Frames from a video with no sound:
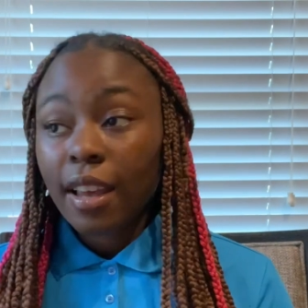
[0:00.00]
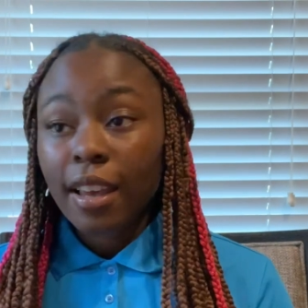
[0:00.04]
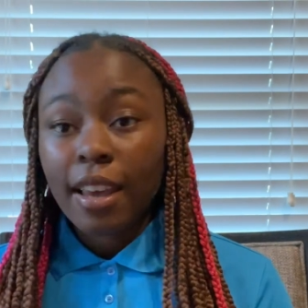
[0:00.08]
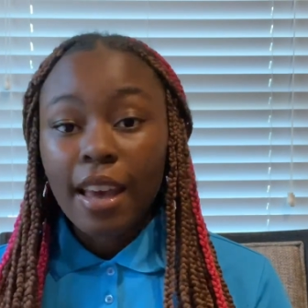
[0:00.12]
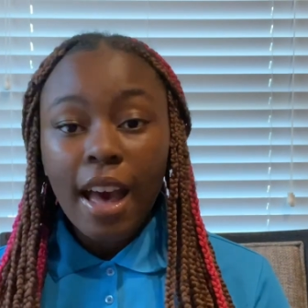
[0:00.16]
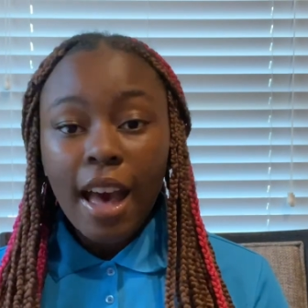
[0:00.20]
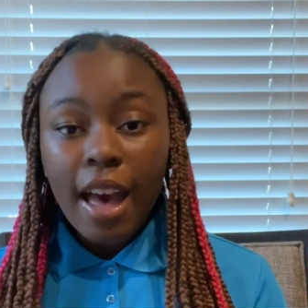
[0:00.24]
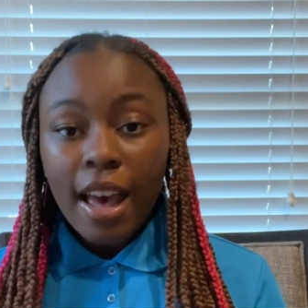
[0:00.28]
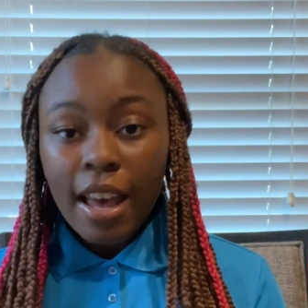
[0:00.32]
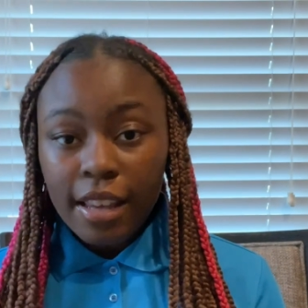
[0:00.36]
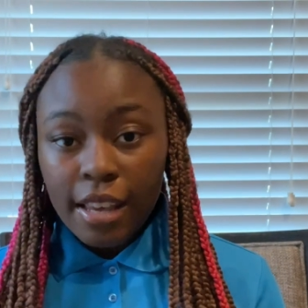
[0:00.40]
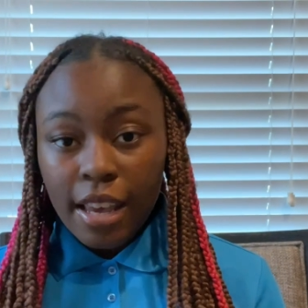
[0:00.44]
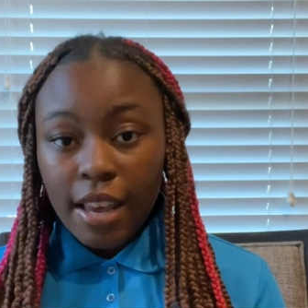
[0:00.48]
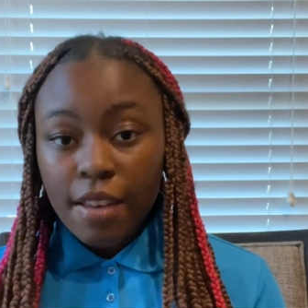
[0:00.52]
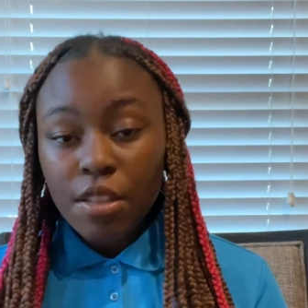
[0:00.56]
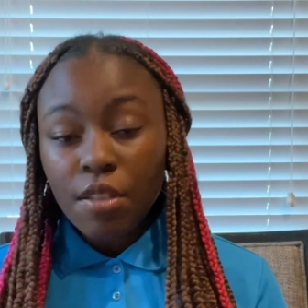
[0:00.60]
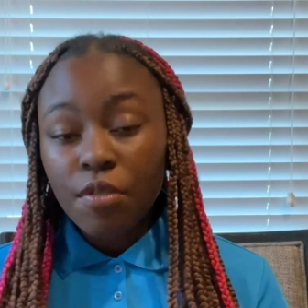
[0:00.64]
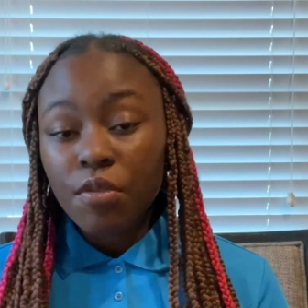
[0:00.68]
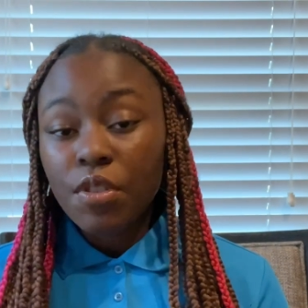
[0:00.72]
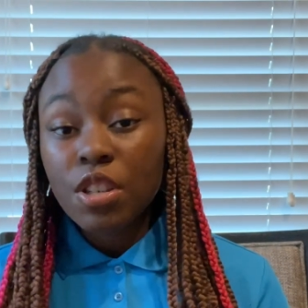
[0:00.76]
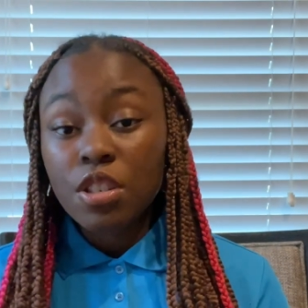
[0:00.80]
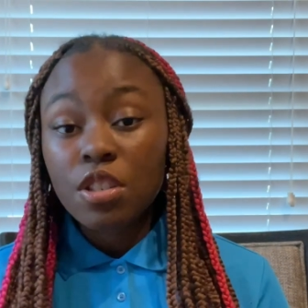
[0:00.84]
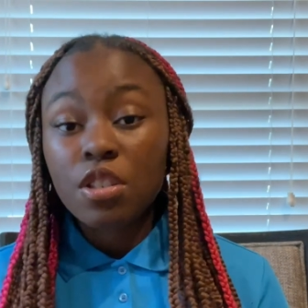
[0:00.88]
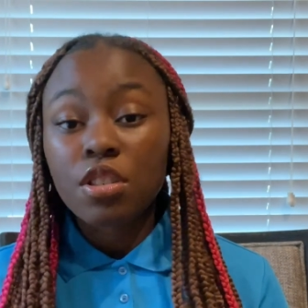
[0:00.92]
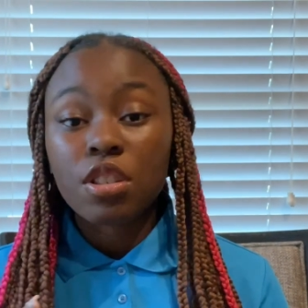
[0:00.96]
God gave the
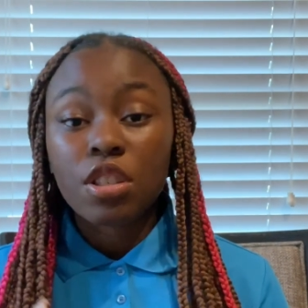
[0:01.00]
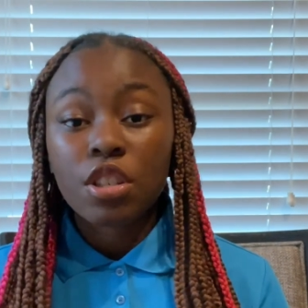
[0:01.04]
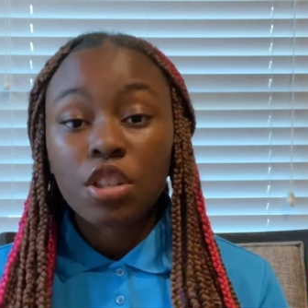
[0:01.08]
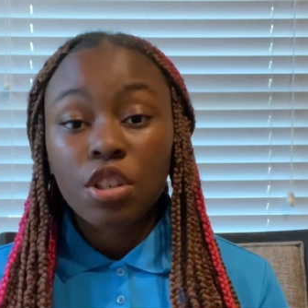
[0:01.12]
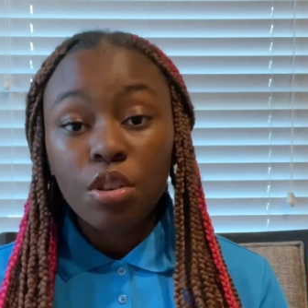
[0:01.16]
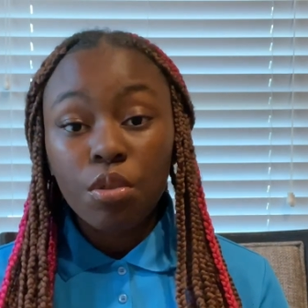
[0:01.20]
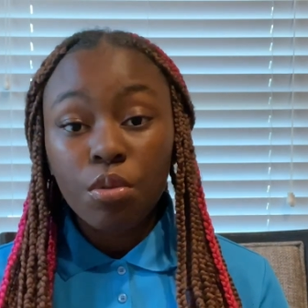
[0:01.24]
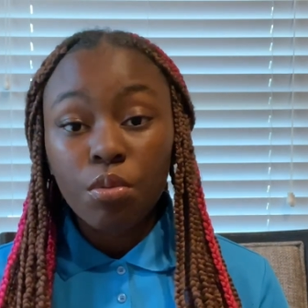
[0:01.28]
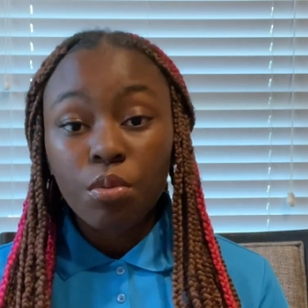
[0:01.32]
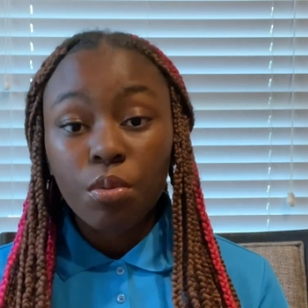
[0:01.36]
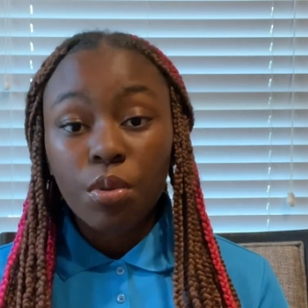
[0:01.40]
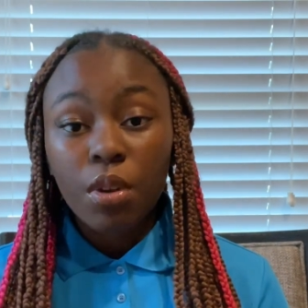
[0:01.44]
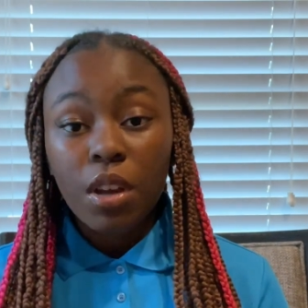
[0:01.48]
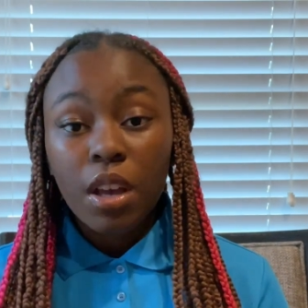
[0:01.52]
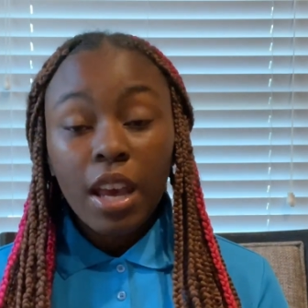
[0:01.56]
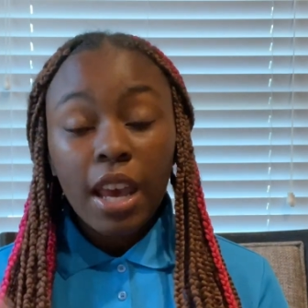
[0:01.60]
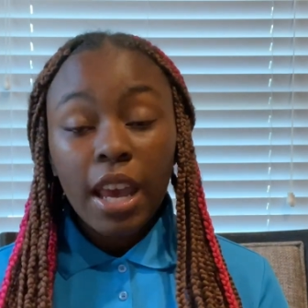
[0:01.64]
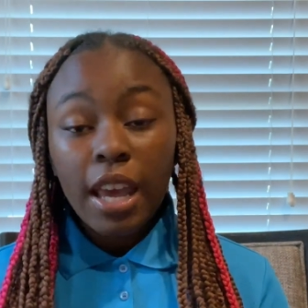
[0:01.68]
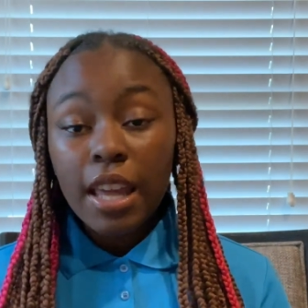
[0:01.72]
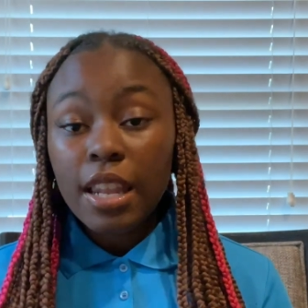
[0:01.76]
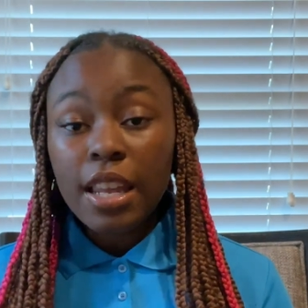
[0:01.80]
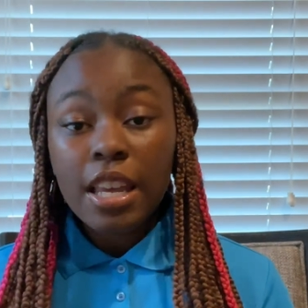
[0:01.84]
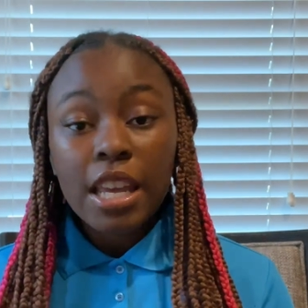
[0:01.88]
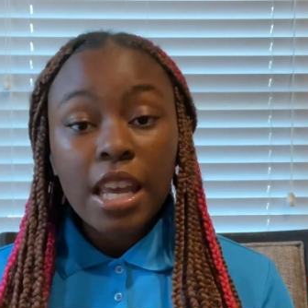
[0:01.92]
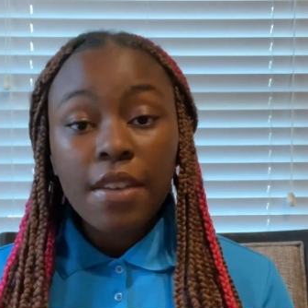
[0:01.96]
vision to you.
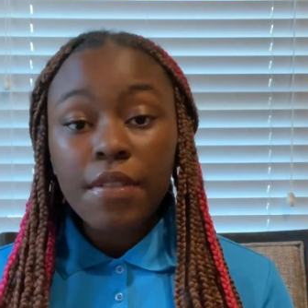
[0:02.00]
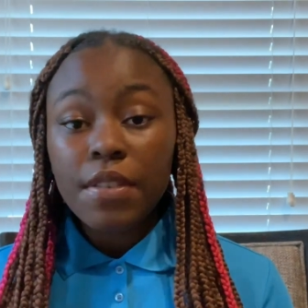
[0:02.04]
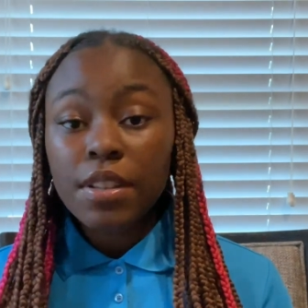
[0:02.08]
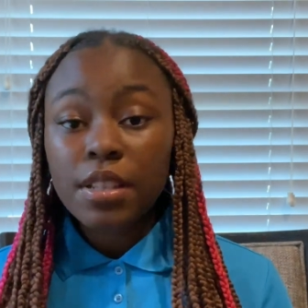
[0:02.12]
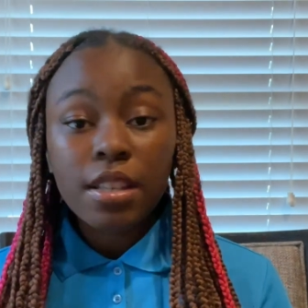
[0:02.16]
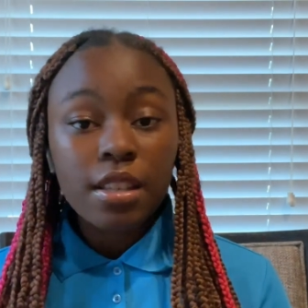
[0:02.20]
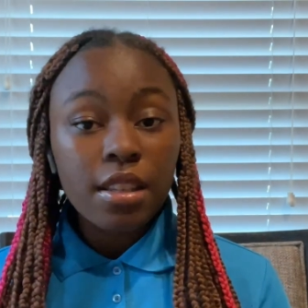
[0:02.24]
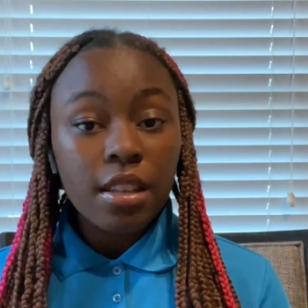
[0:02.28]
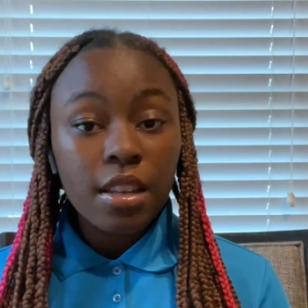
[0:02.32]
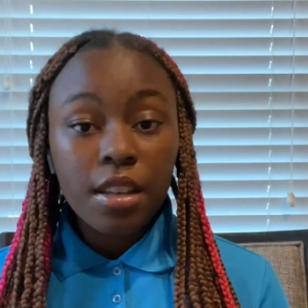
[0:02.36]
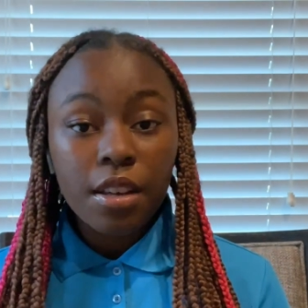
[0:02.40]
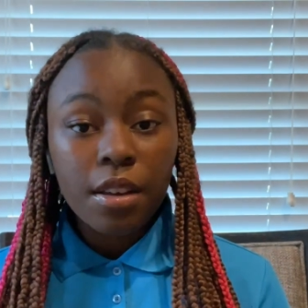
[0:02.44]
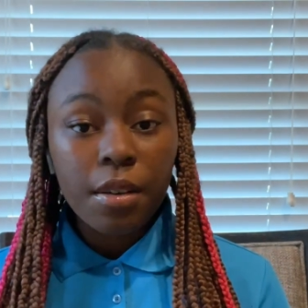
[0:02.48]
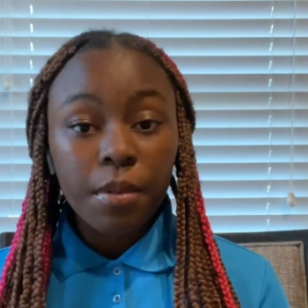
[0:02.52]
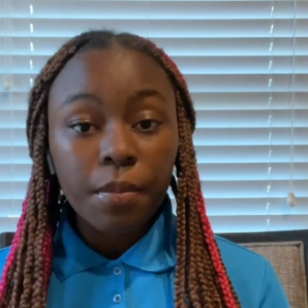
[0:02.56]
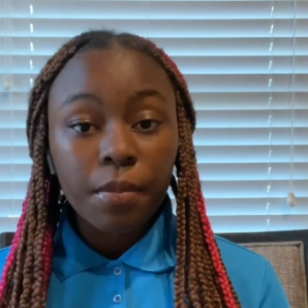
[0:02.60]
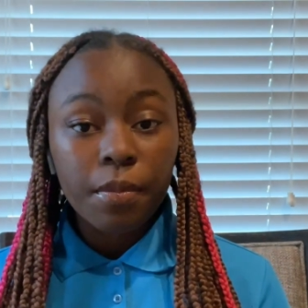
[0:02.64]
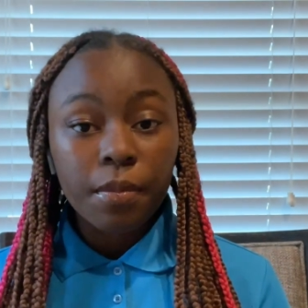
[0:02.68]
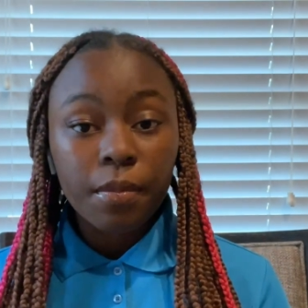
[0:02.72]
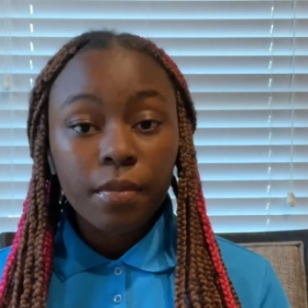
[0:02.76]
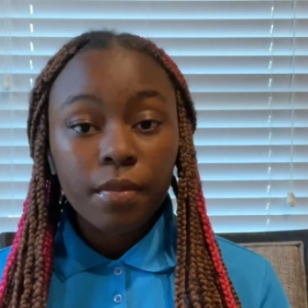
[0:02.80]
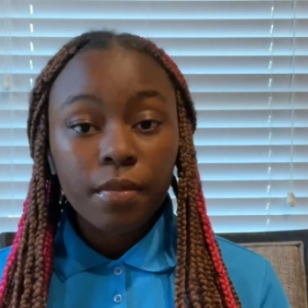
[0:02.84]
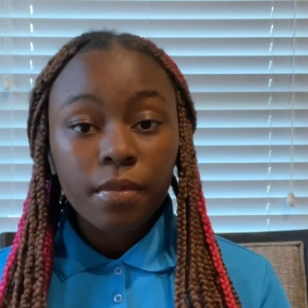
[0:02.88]
He didn't give it to them.